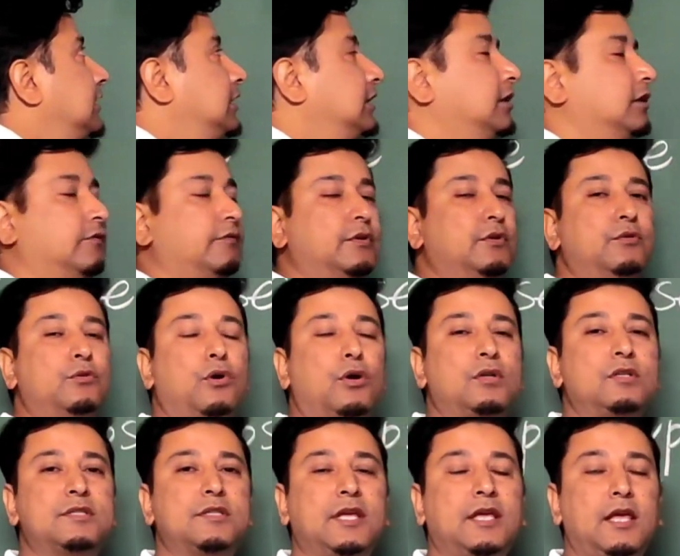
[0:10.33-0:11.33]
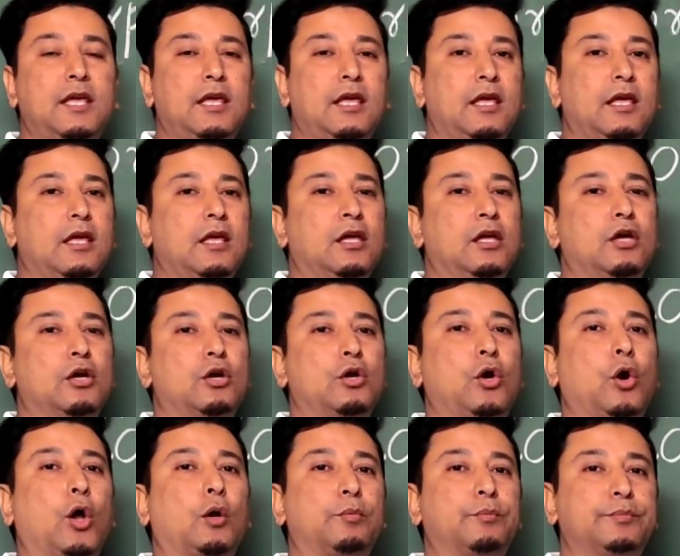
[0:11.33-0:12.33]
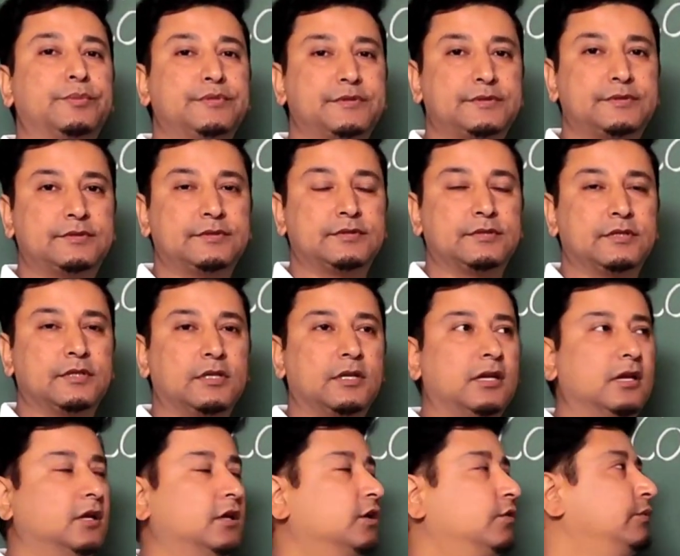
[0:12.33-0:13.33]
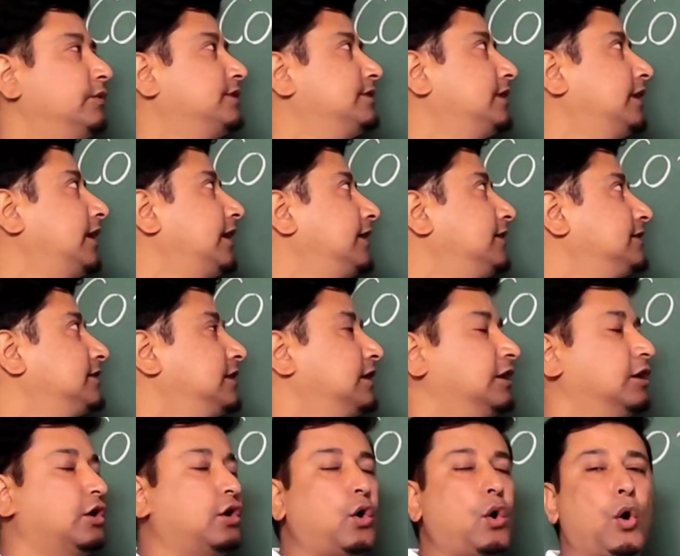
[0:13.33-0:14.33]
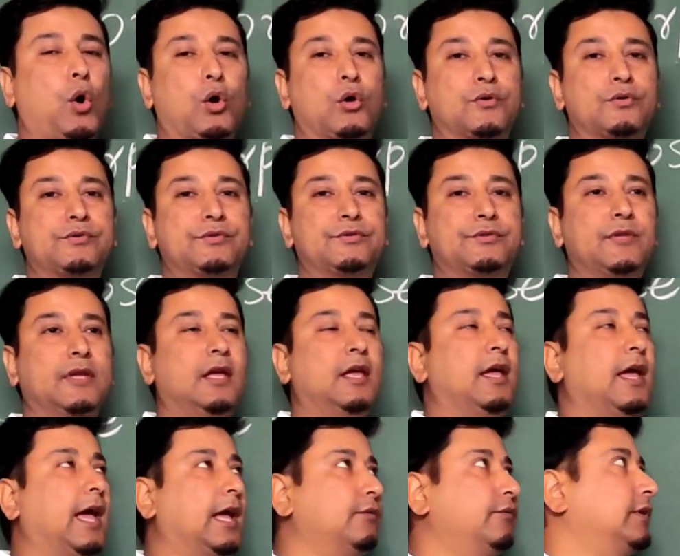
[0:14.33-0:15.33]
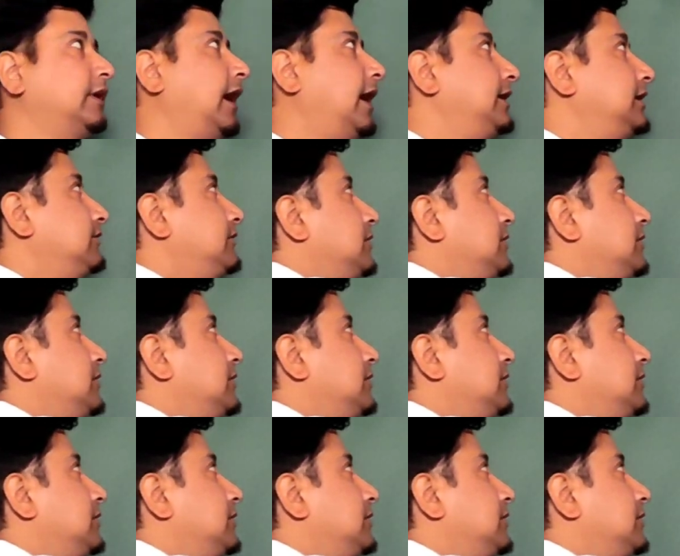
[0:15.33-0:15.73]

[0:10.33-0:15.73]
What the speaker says: We do not say corpus, we say it corpse. And we can't even